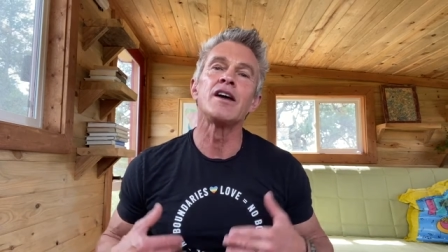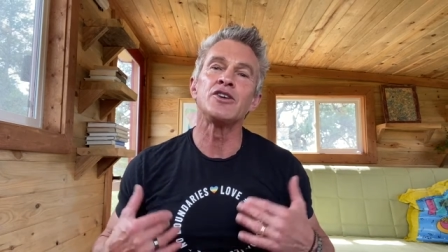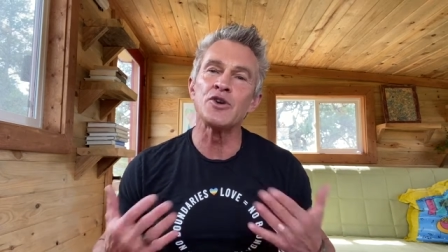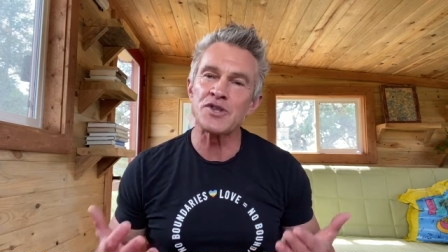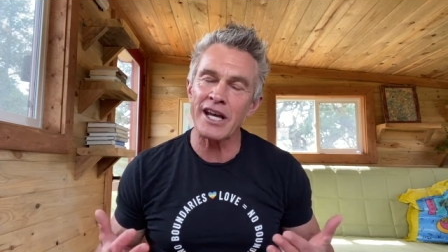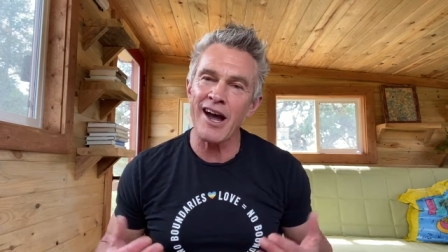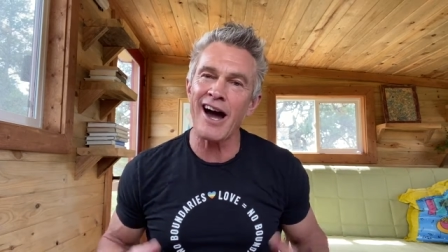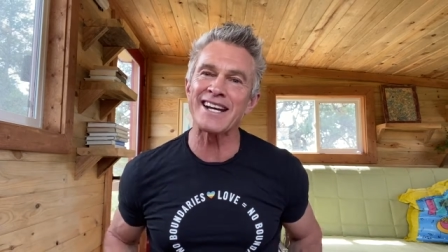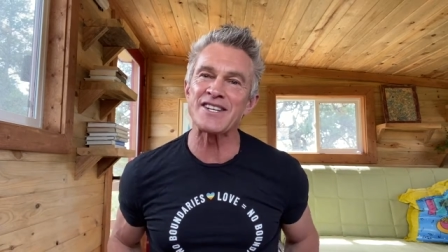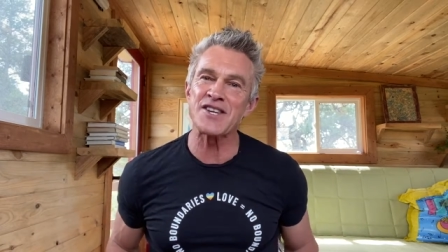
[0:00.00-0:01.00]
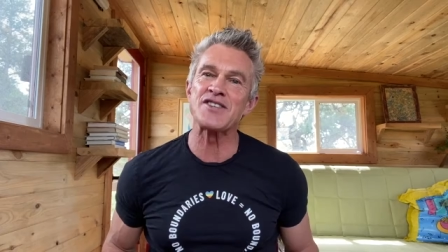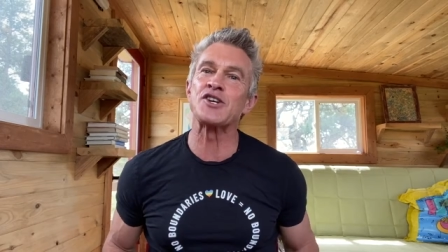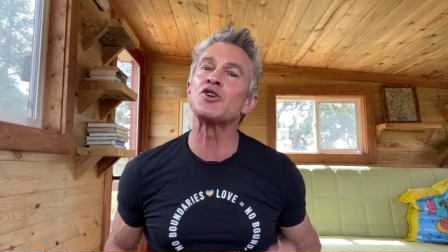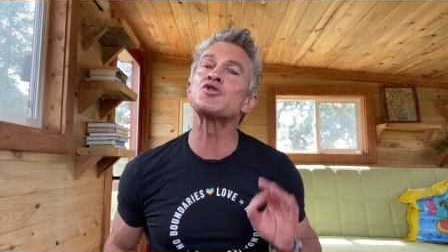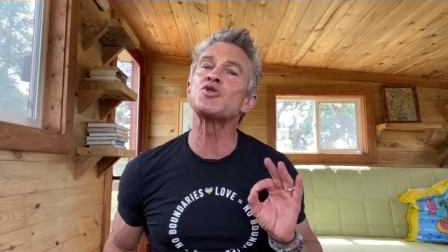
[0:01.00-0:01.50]
using kindness as
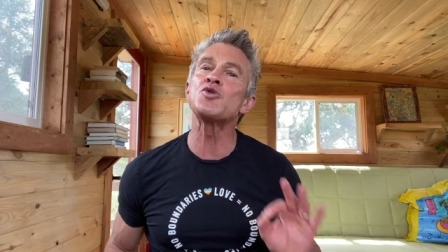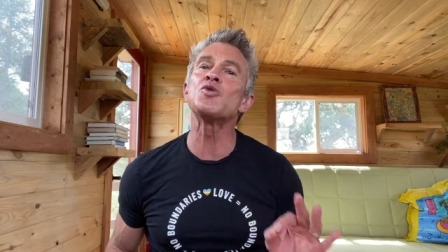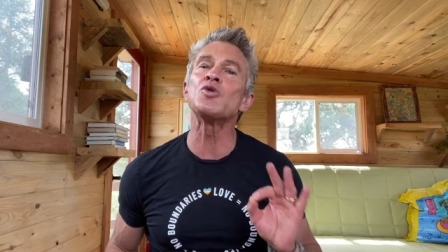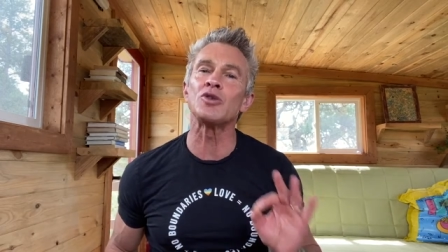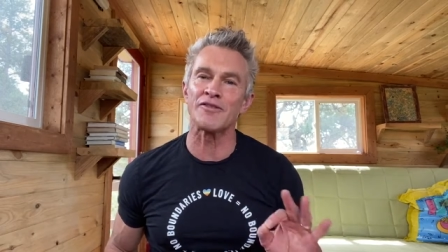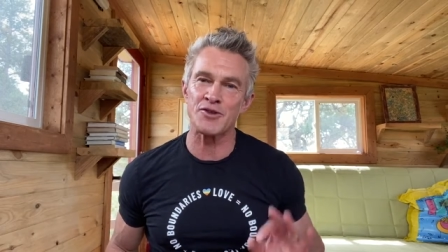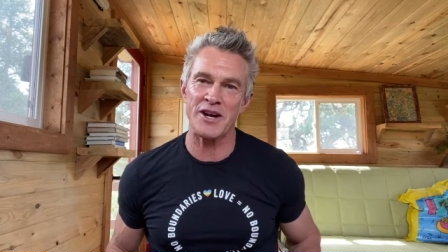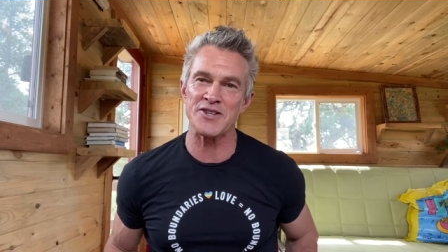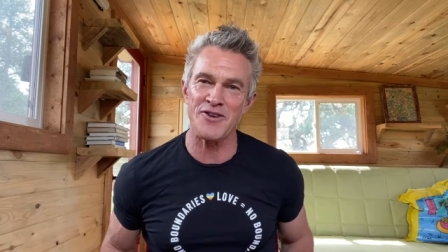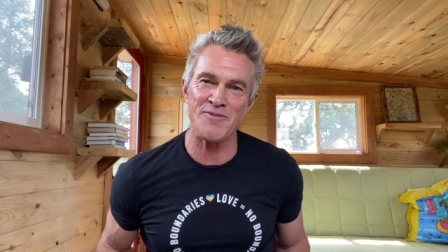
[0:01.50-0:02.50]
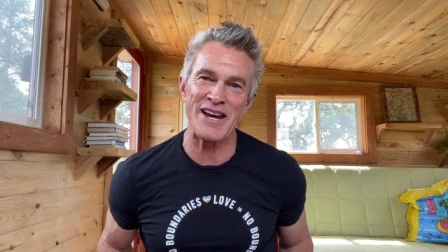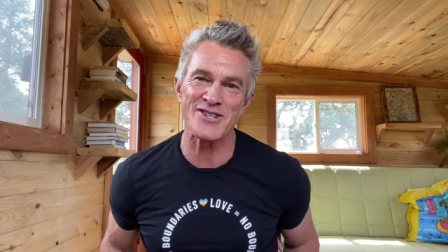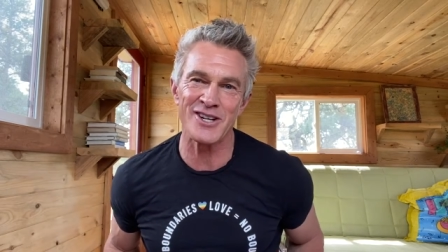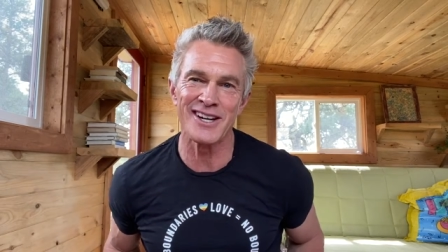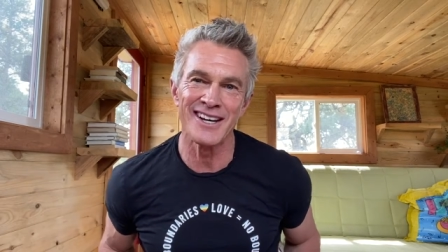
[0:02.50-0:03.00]
your tool of
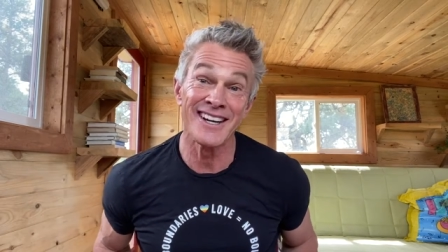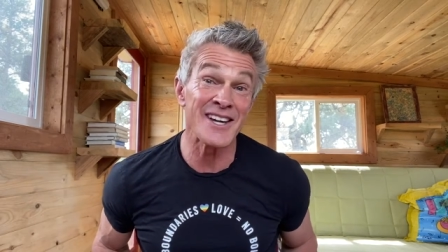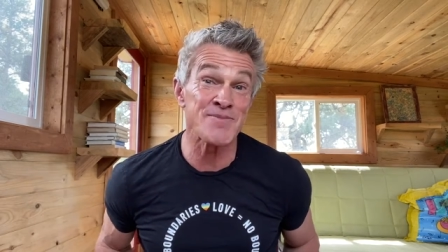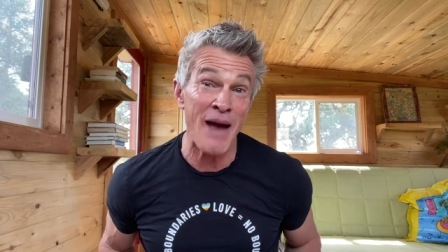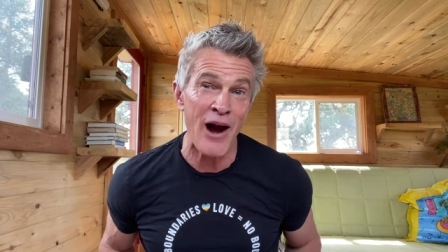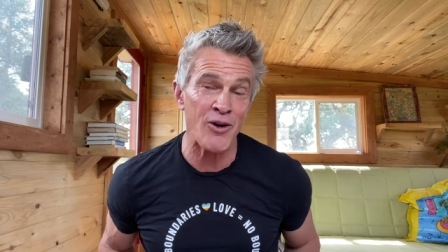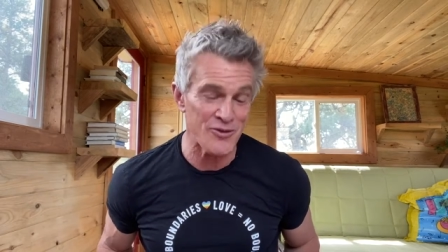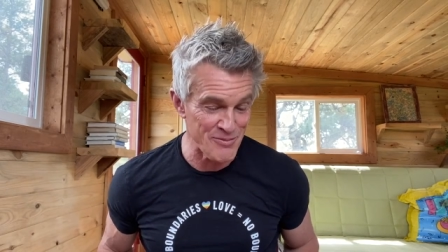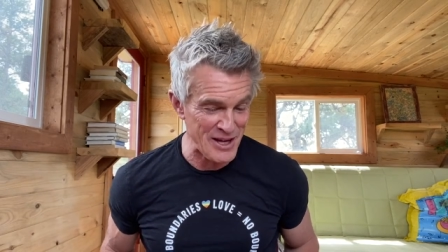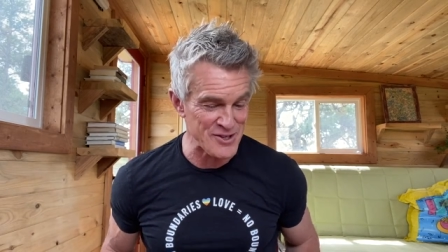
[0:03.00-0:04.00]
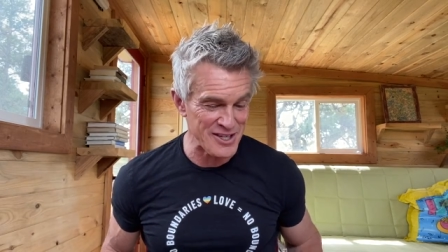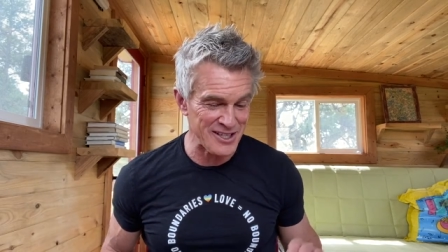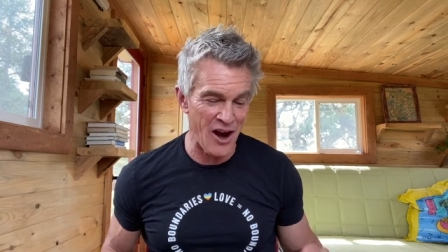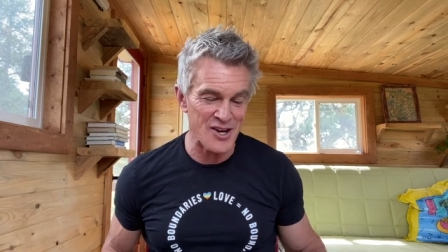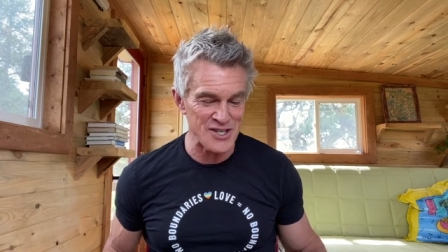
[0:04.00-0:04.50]
transformation is powerful medicine
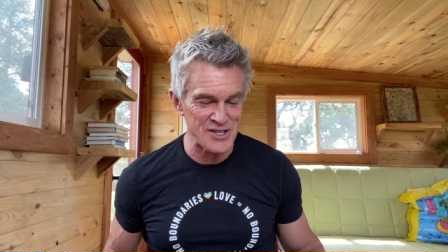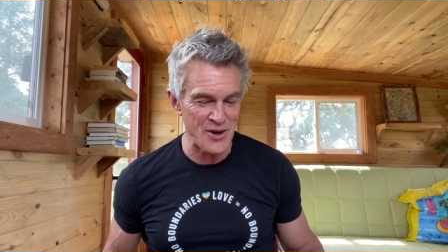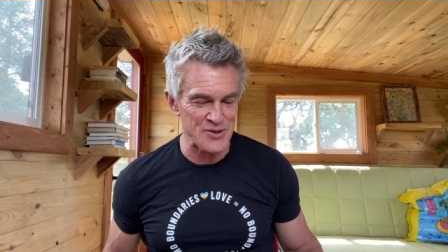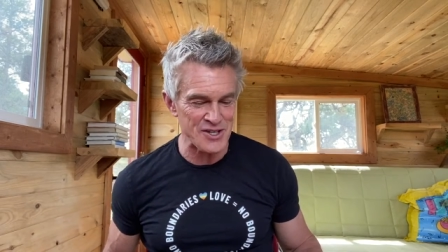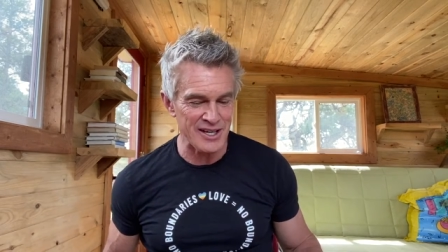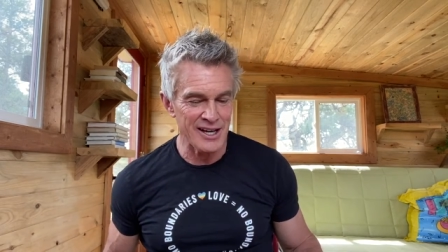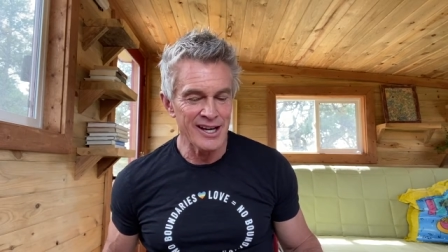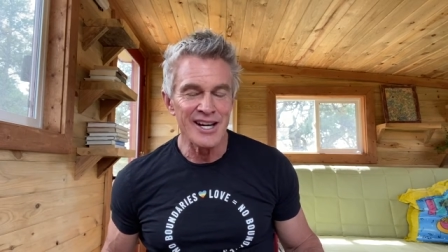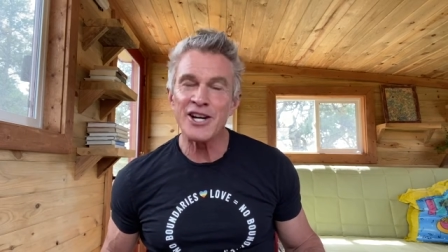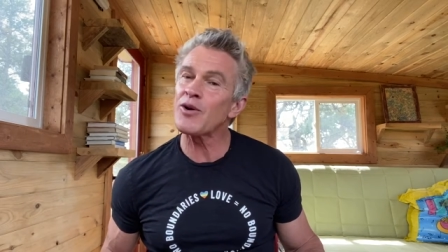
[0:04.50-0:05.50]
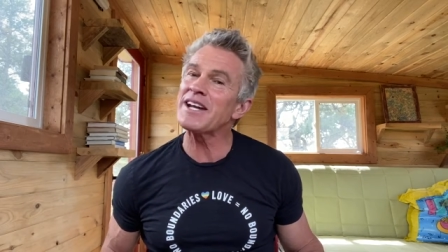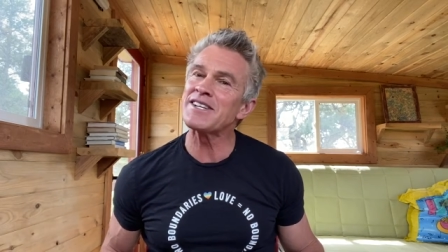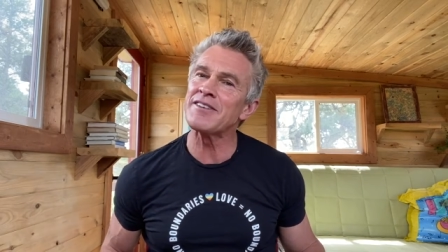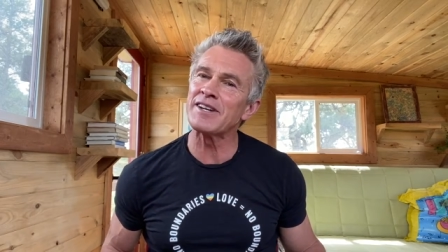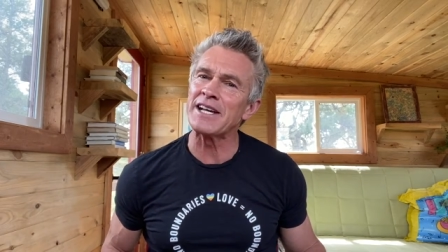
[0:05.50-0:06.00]
and oxytocin.
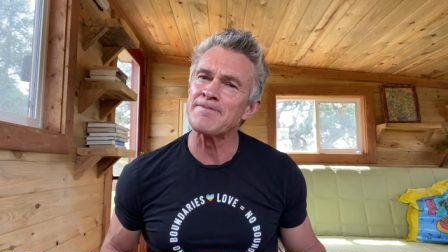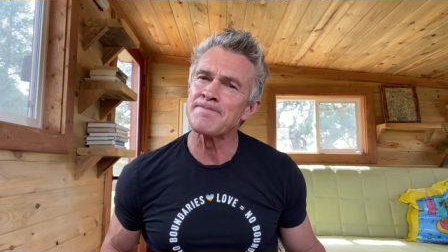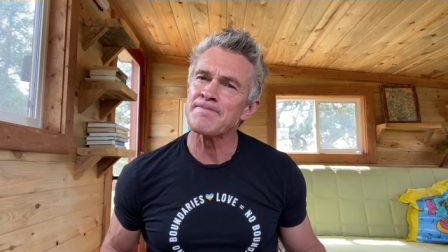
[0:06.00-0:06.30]
Creativity.